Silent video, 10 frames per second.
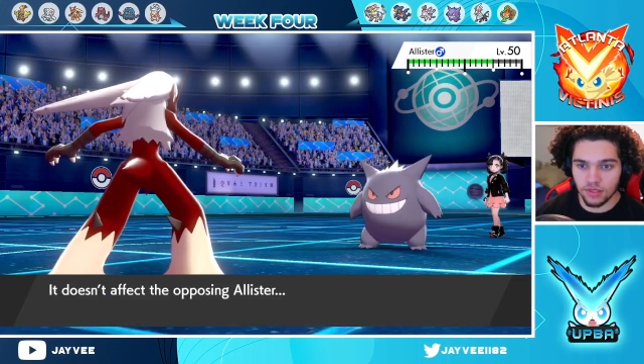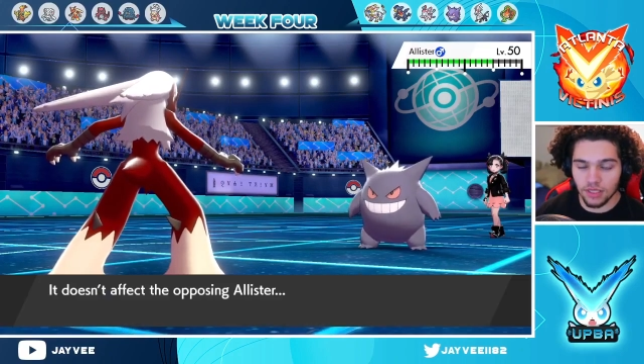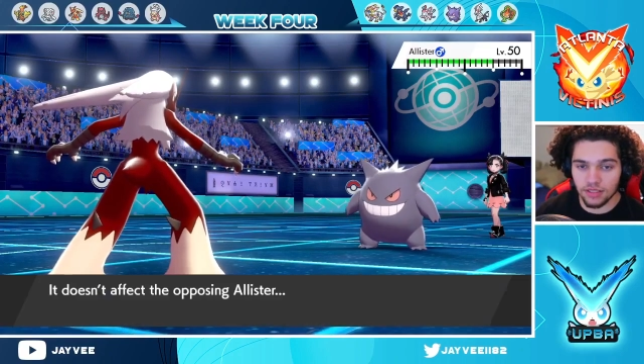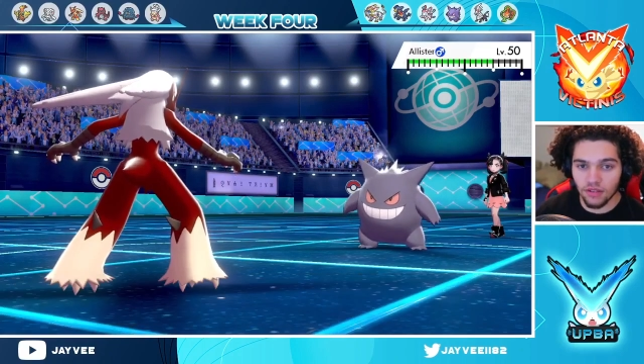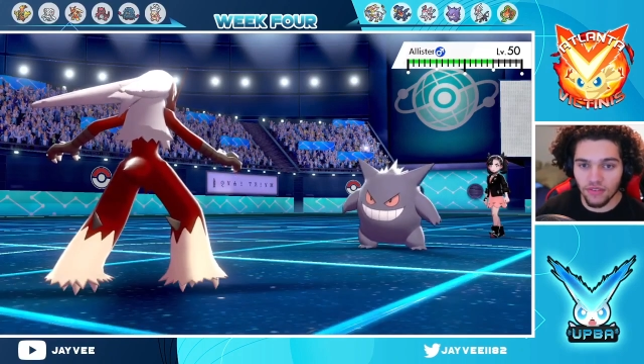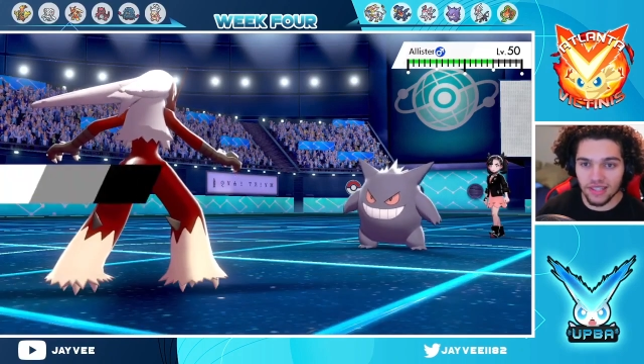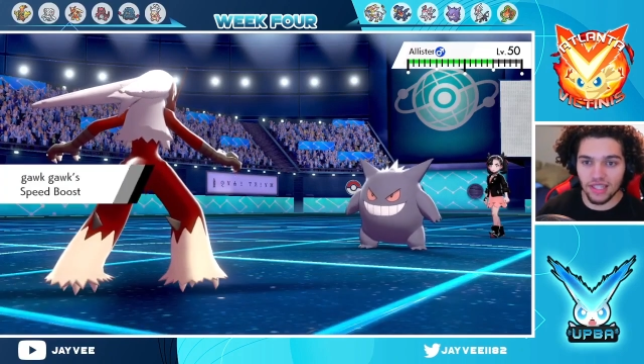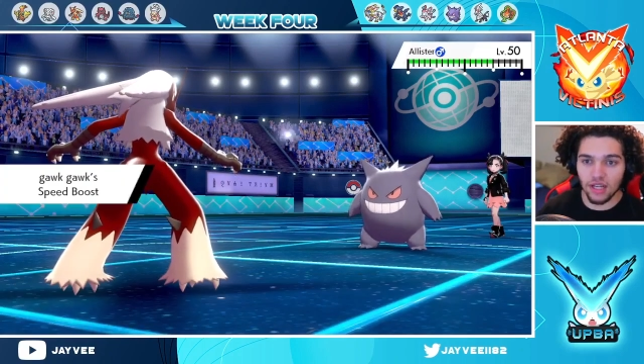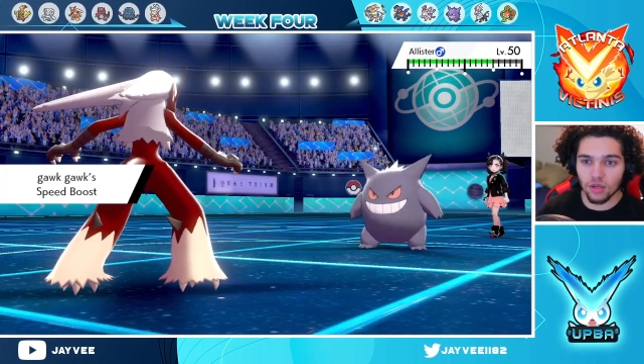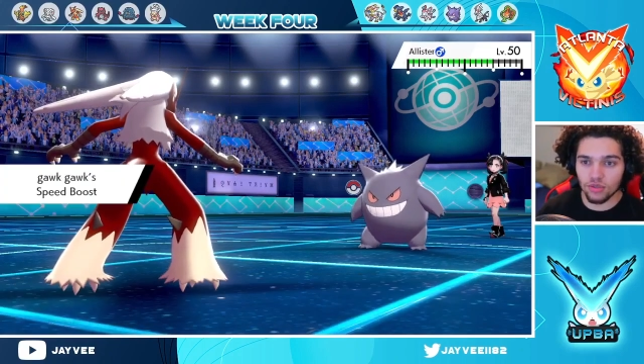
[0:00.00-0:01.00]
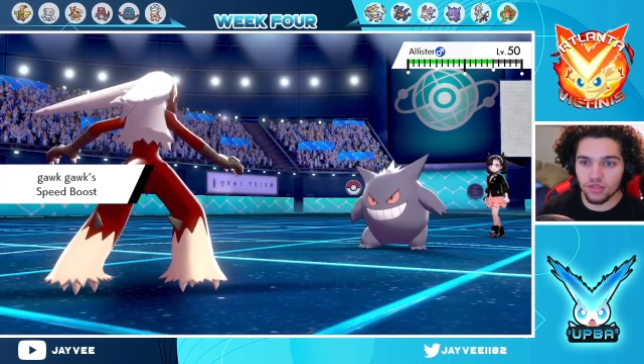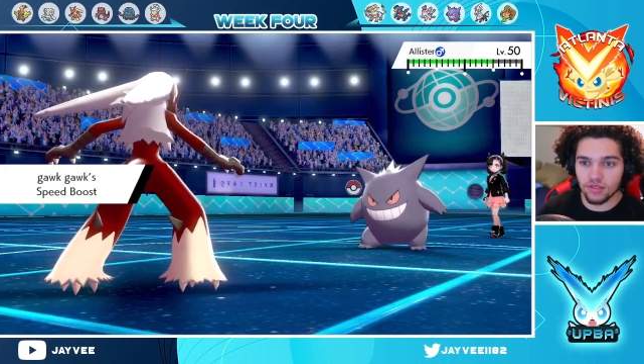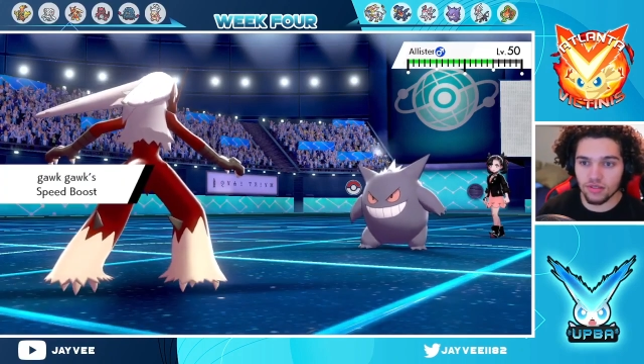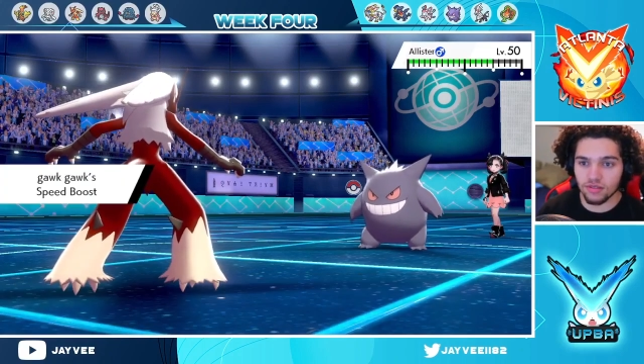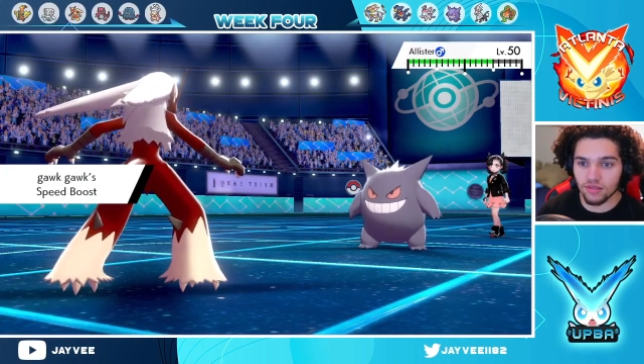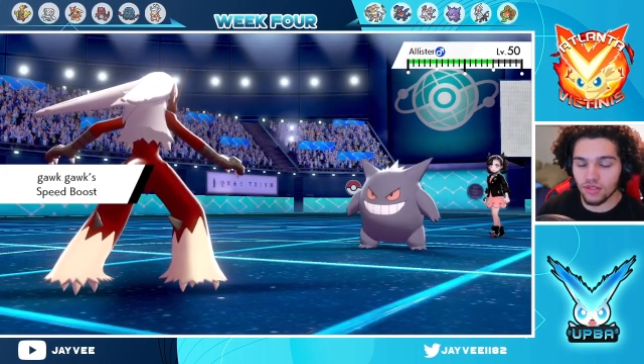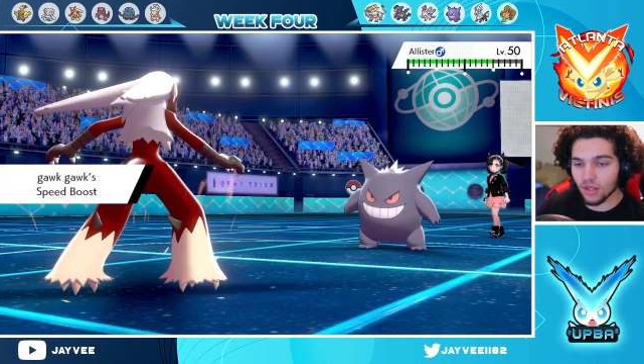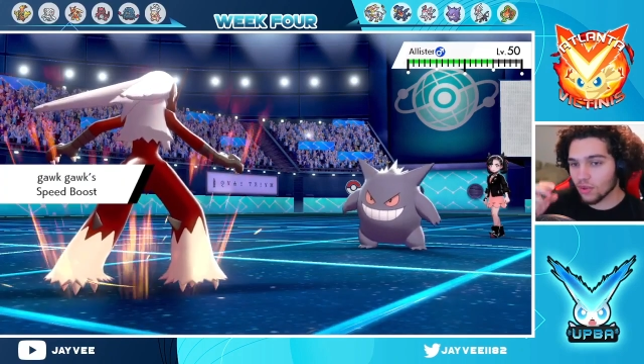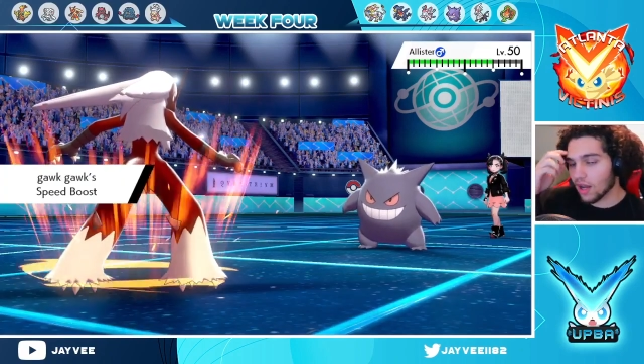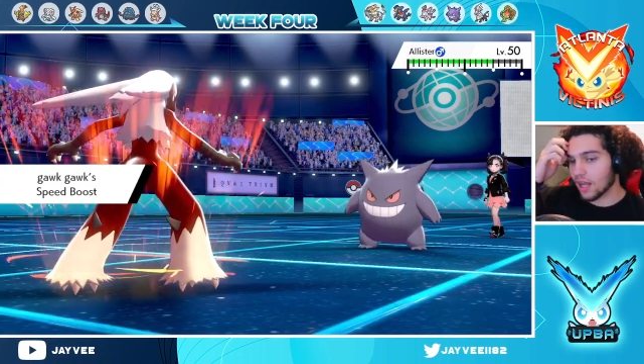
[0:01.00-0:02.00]
Doesn't affect the ghost. Good thing
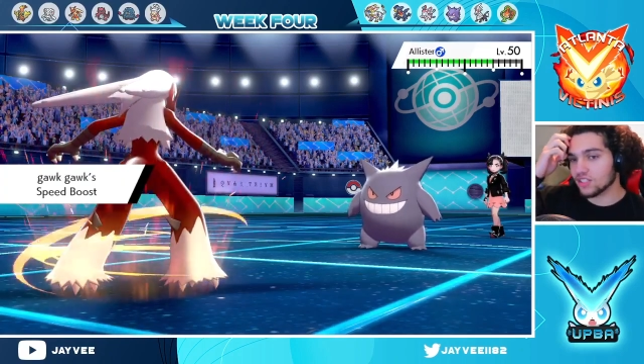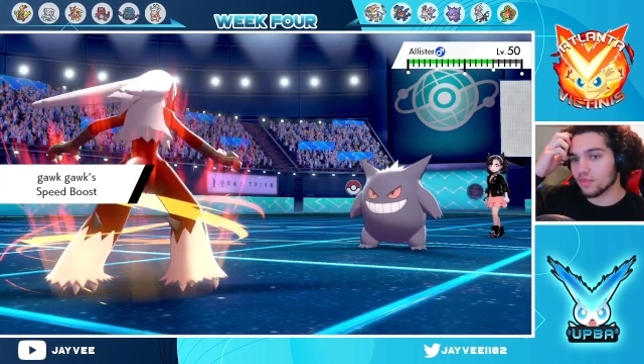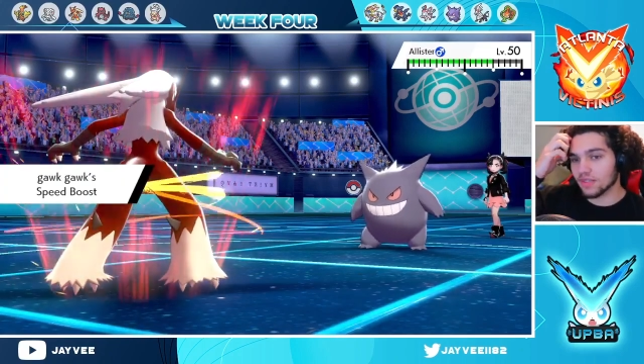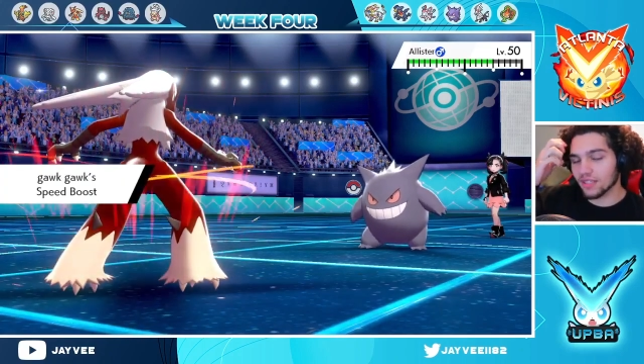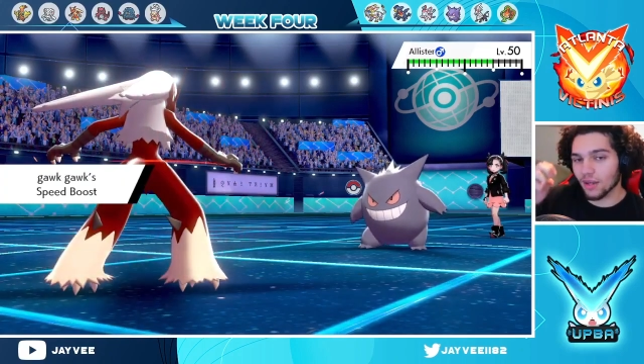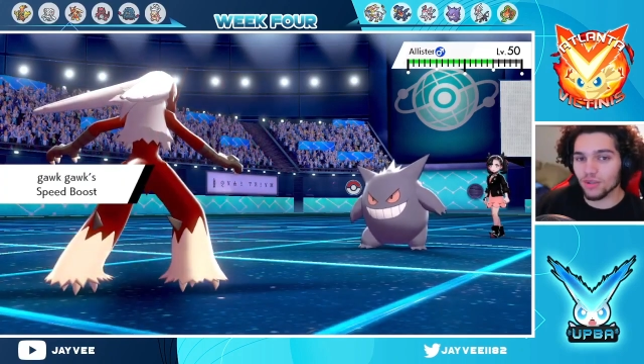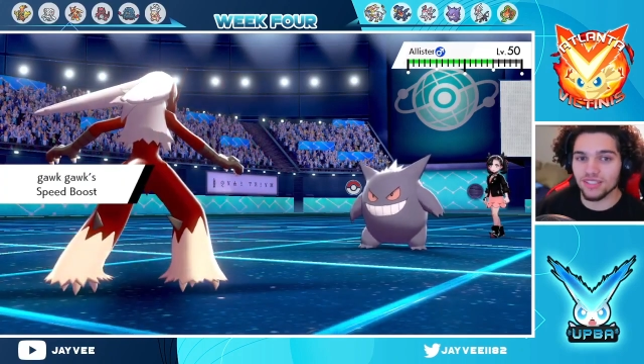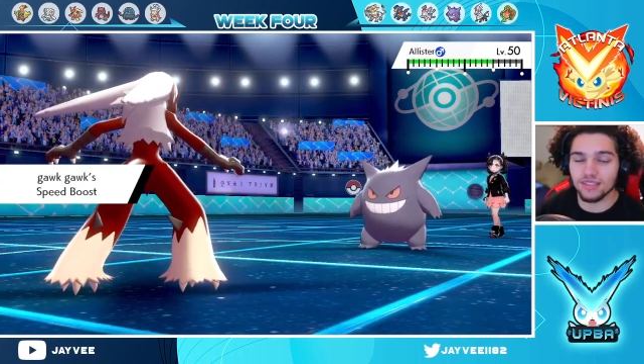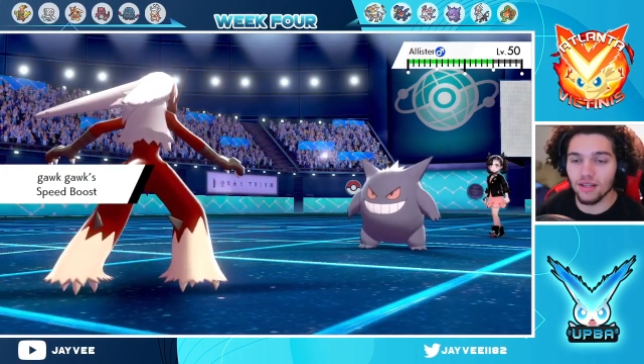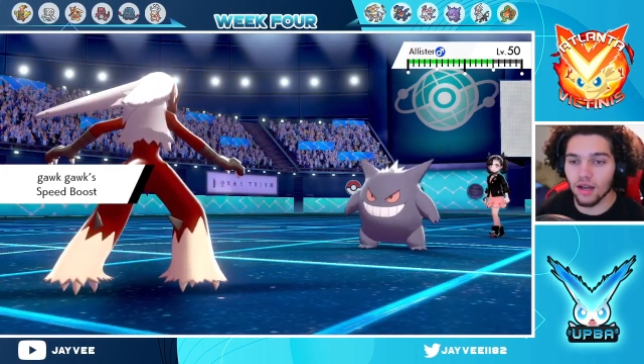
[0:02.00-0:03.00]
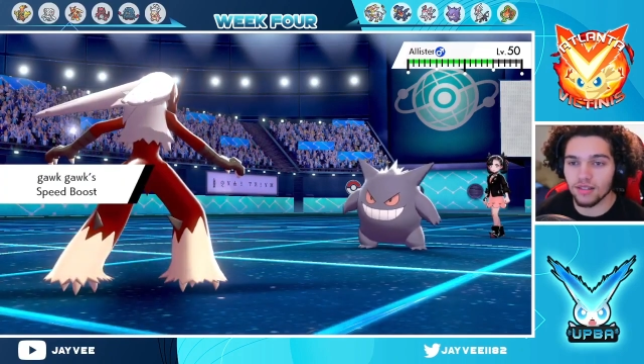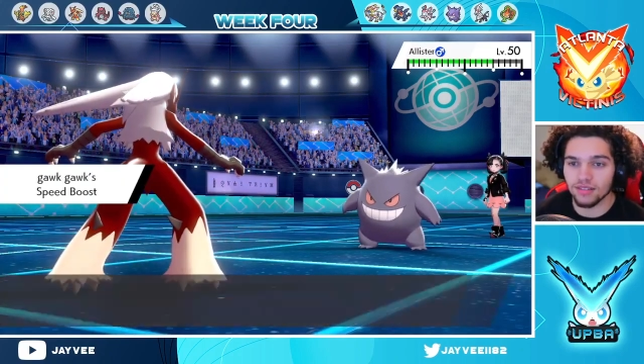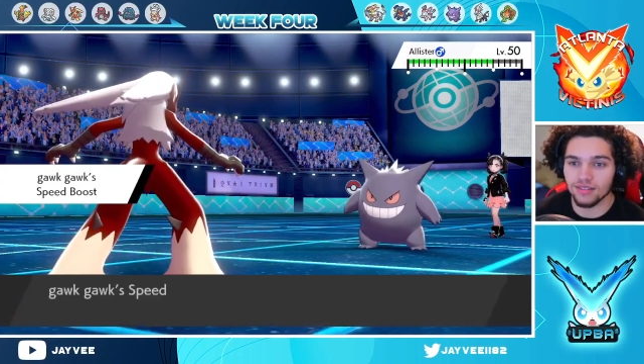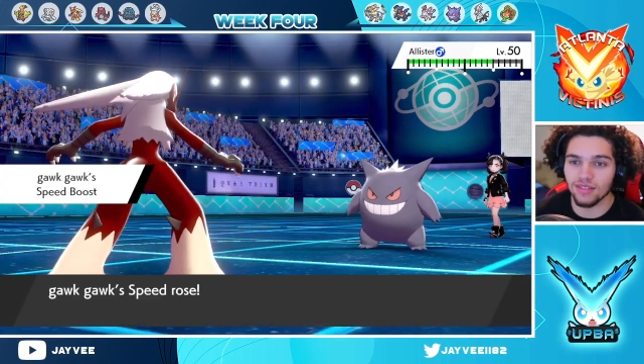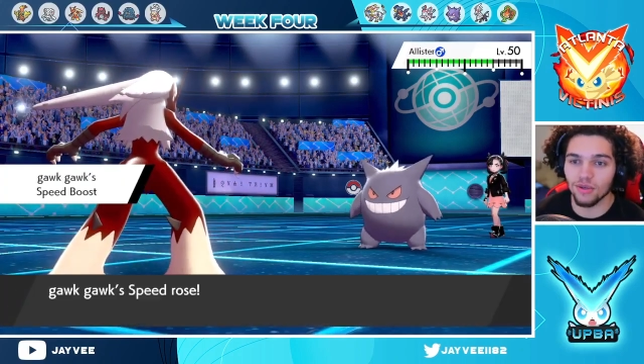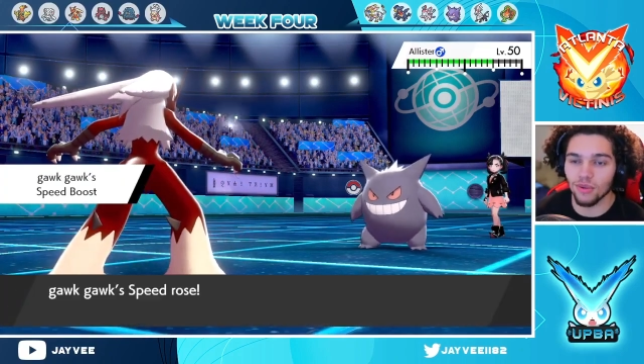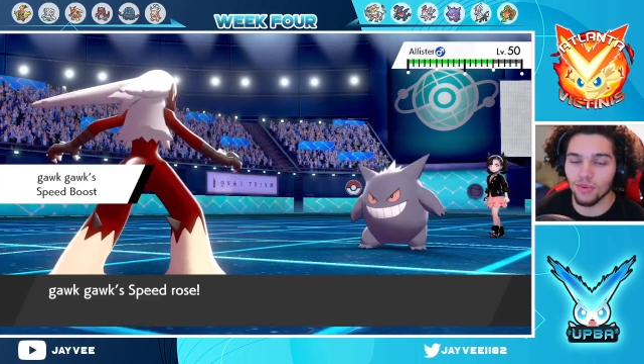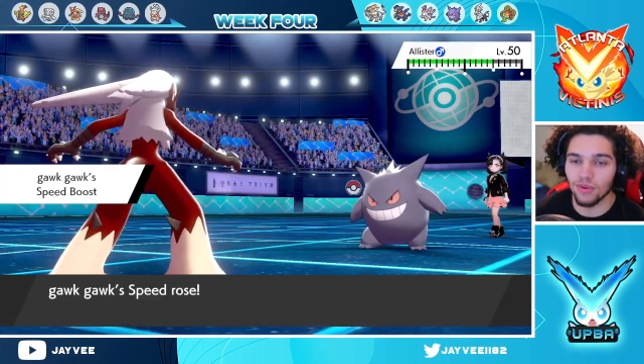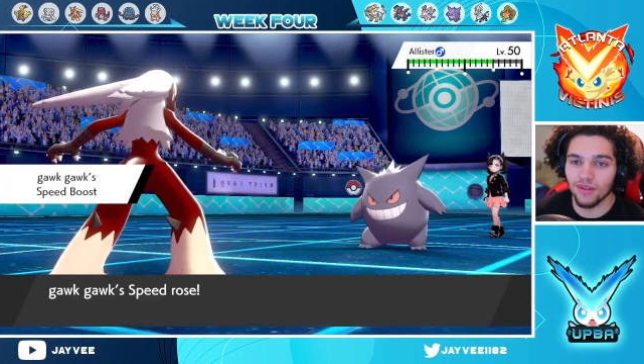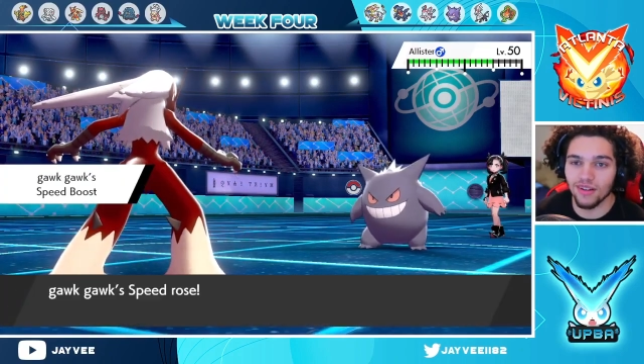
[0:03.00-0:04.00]
we're not high jump kick. That would have sucked. Whoo.